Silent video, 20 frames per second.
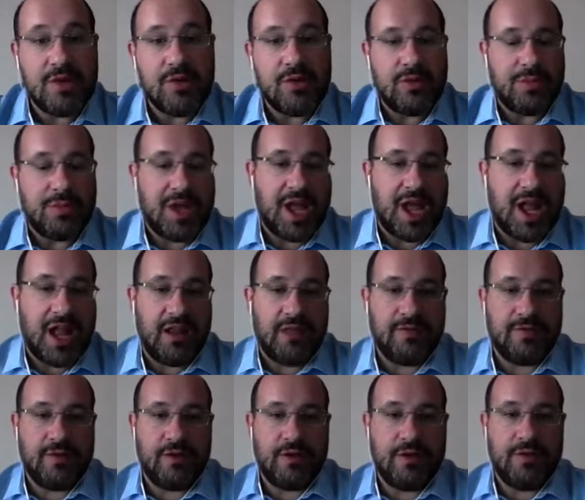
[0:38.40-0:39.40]
on
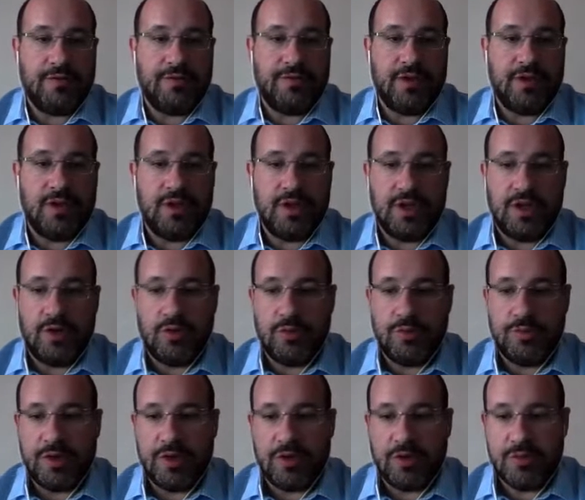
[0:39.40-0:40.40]
behalf of the
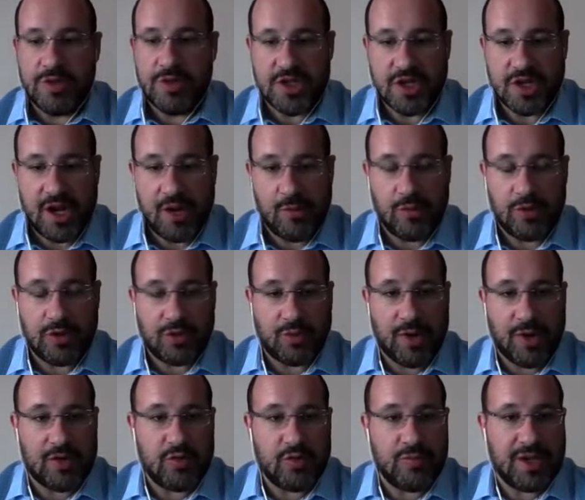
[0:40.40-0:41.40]
European Commission. I will
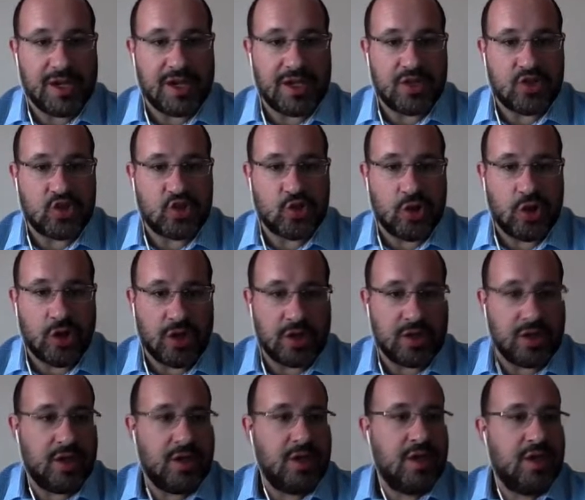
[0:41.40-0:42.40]
try to make it
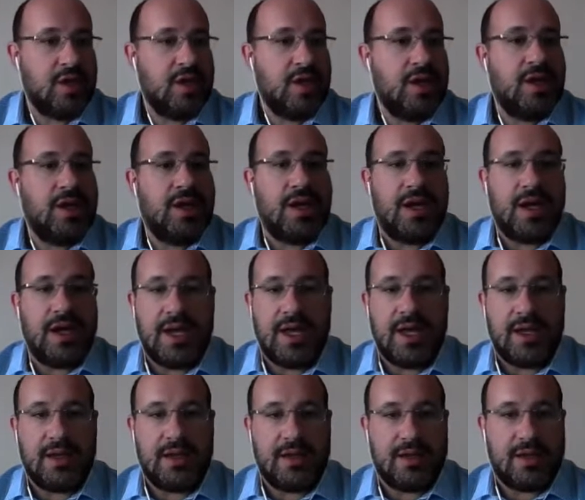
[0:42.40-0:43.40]
short,
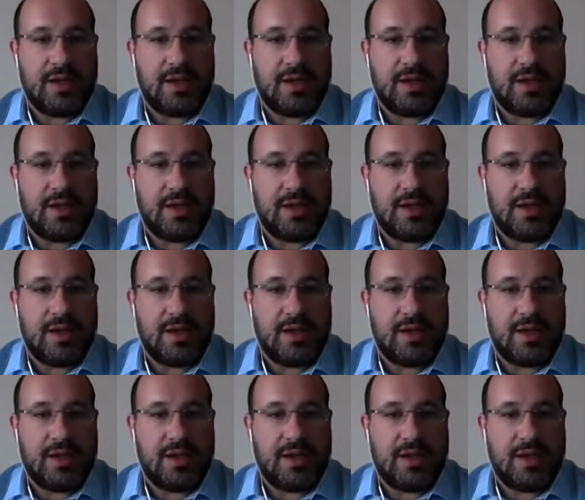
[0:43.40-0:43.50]
and